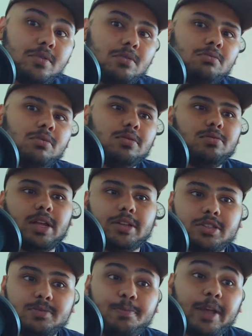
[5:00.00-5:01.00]
like
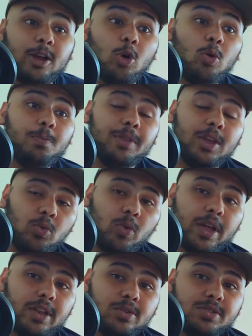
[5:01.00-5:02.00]
this big opening where
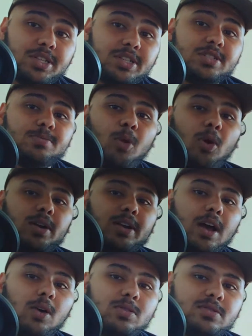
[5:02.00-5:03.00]
you see small
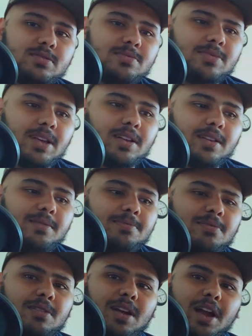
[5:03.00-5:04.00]
towns that are
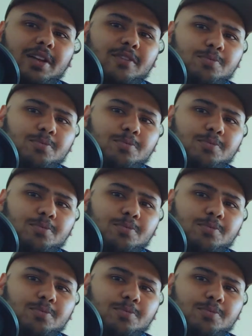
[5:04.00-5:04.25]
kind of